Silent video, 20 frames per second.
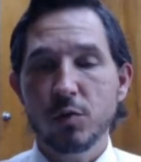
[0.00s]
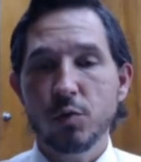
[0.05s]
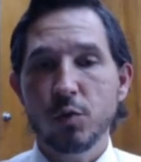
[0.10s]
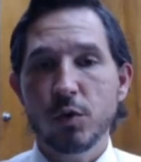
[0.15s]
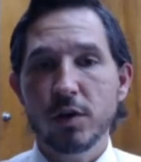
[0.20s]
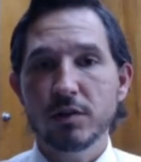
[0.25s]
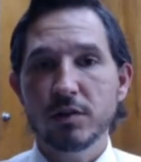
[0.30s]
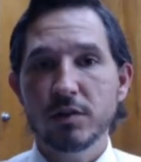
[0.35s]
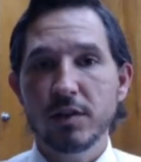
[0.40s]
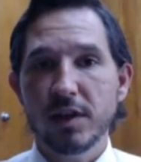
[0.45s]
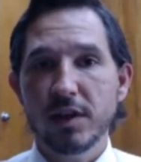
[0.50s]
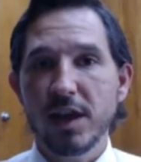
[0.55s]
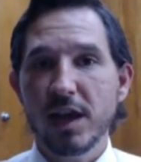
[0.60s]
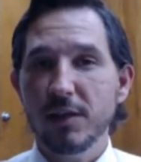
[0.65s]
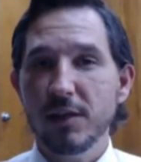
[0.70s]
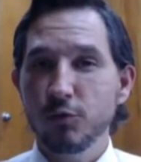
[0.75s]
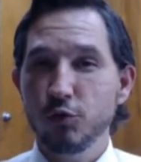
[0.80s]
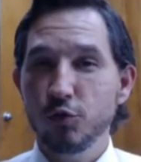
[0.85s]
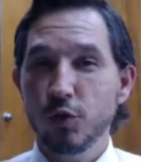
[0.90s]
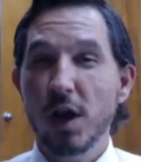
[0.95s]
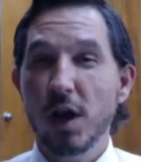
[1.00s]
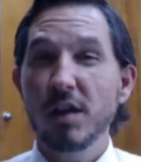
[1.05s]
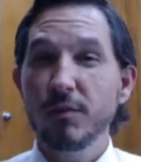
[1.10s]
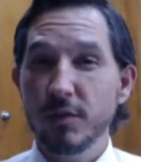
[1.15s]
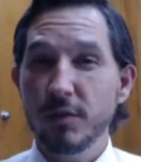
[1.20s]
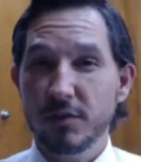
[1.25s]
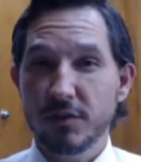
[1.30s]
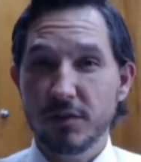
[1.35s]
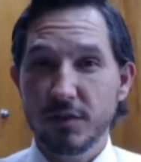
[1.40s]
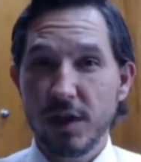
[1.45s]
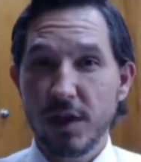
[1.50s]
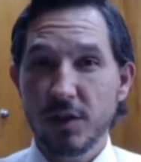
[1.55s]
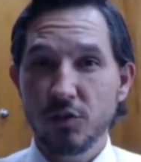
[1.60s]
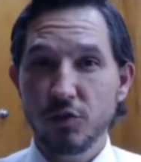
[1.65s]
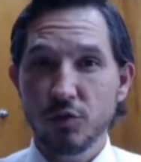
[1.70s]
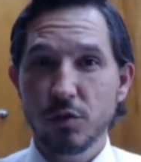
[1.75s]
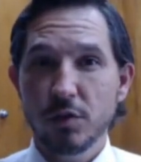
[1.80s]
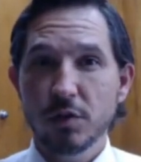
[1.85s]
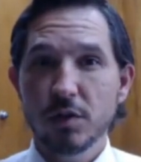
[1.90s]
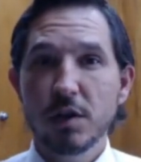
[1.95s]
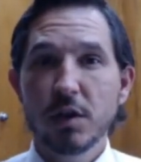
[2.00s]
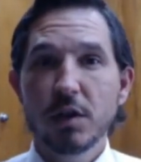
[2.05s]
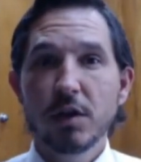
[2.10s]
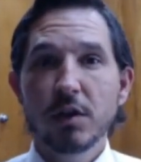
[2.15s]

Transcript: ones that kind of drive the schedule.